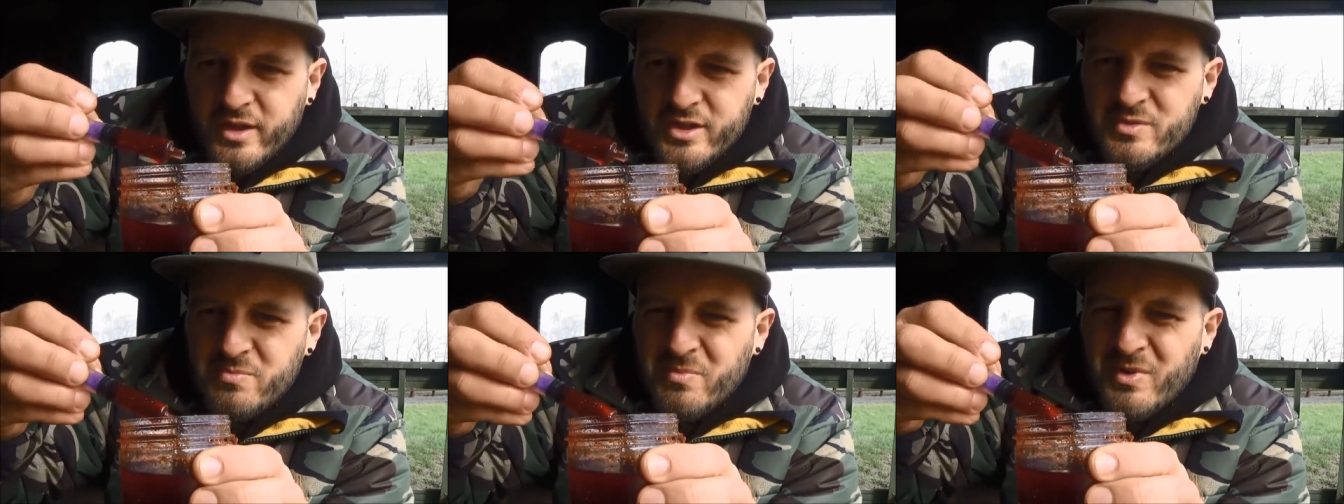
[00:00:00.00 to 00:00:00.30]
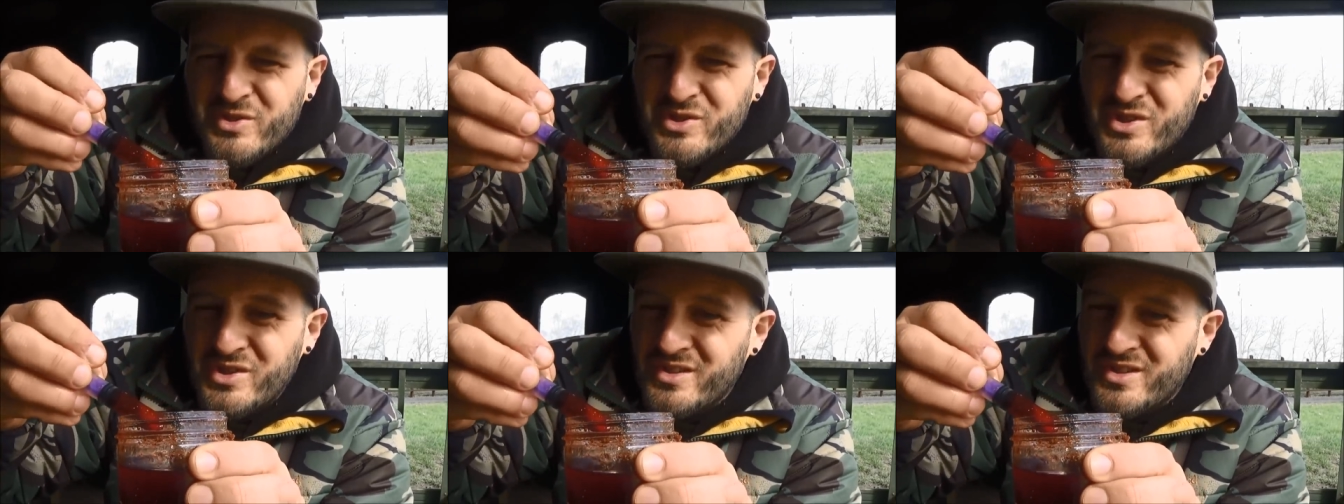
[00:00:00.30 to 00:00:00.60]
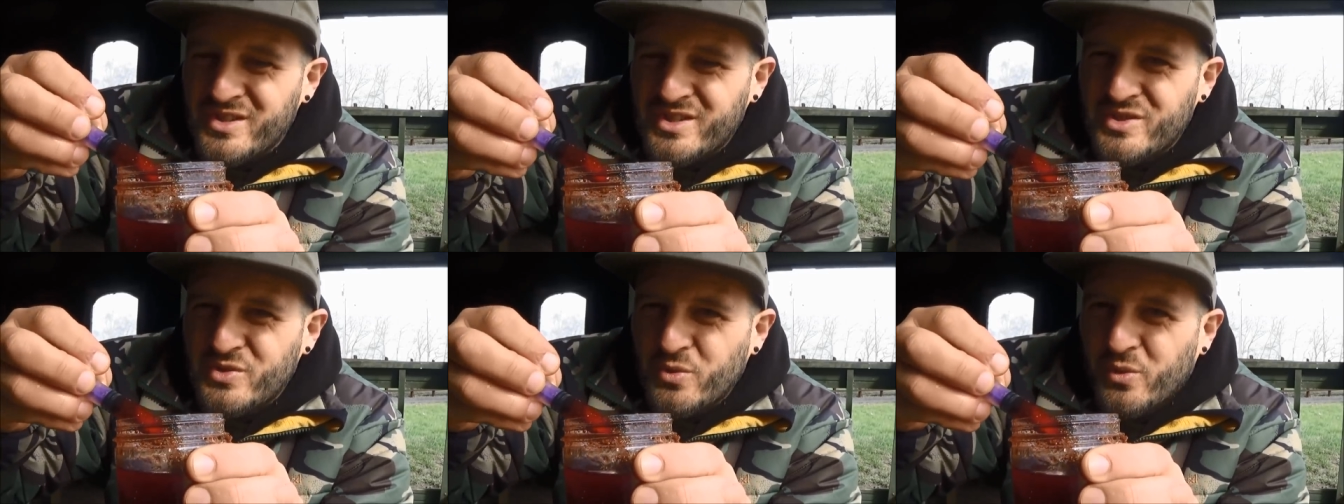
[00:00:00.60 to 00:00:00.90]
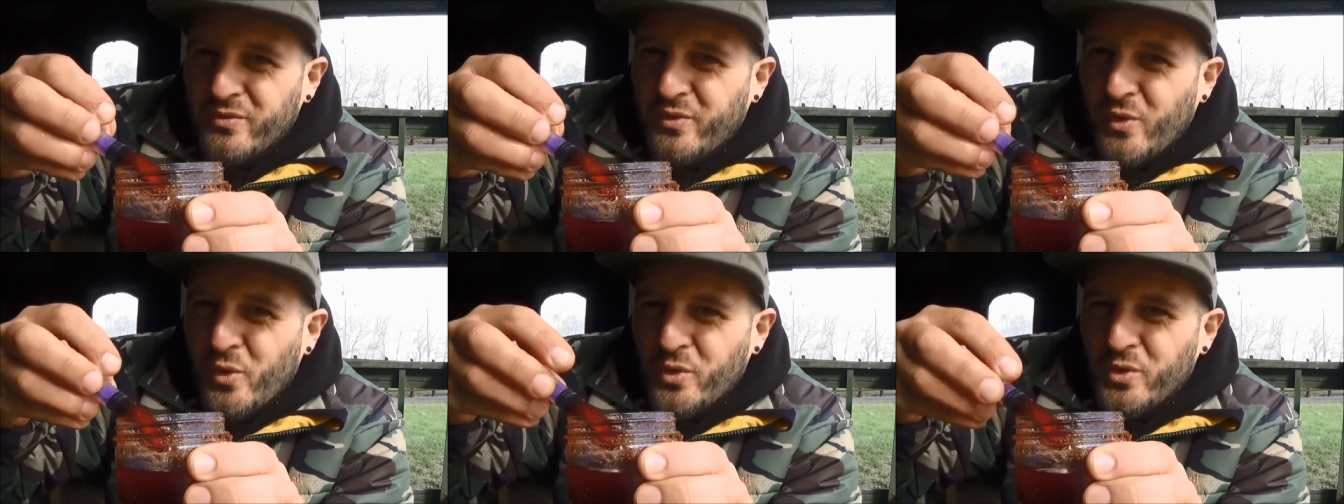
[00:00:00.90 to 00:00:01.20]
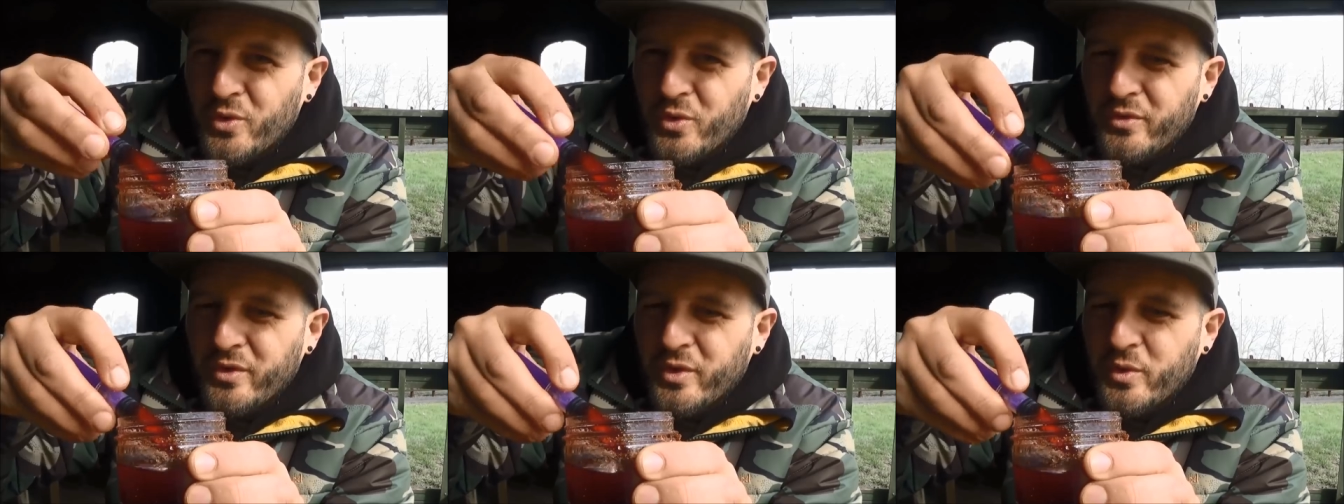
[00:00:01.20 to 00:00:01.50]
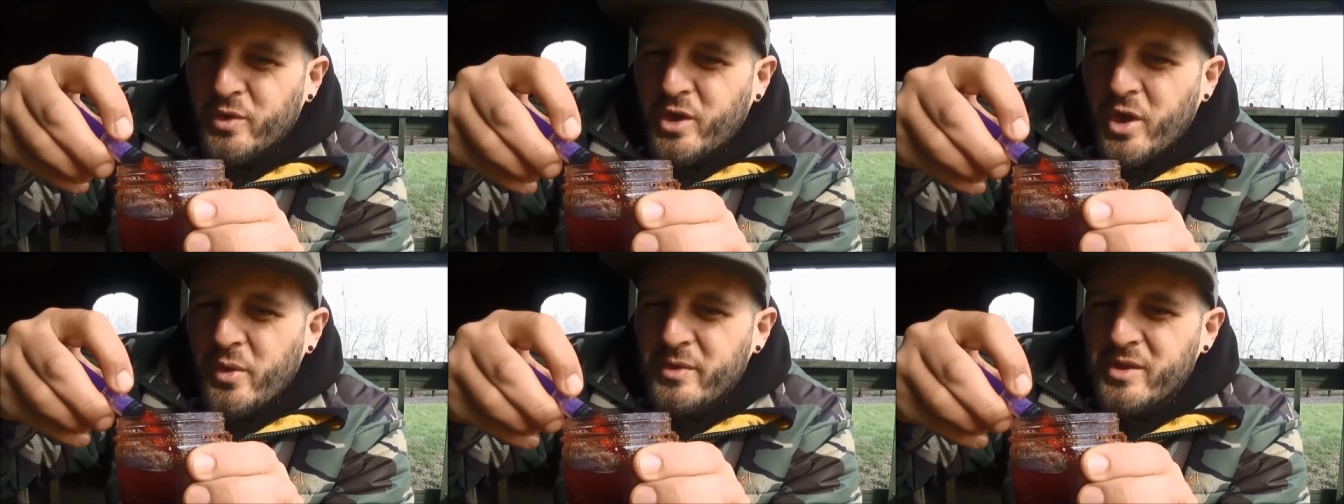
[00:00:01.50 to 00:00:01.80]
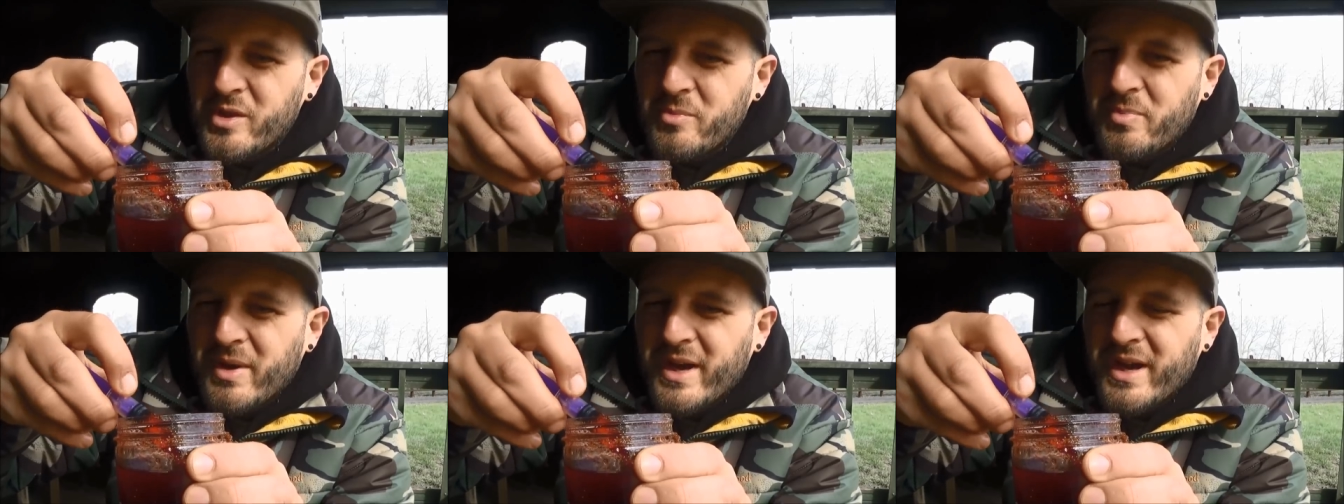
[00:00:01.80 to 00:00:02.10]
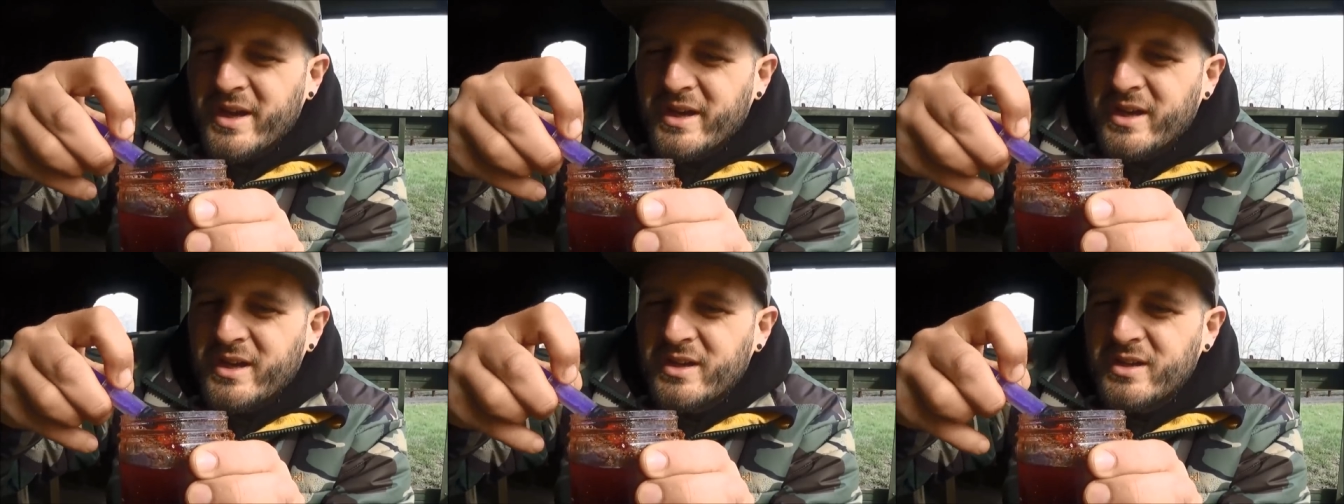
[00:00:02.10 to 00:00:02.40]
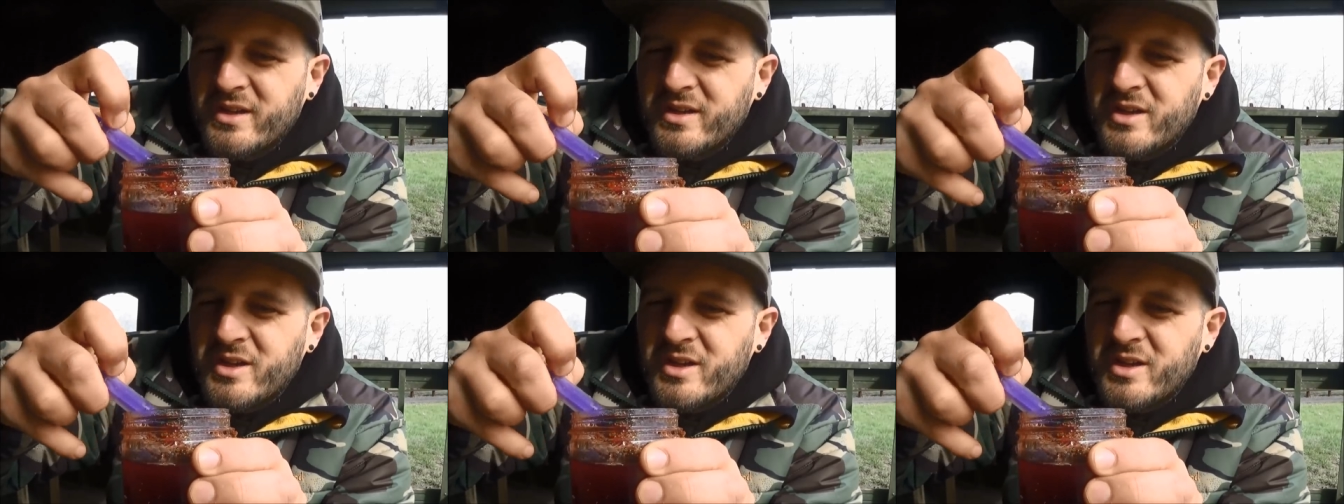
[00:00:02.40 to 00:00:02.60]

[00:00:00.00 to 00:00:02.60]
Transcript: as much of this sort of oil that will go in the bag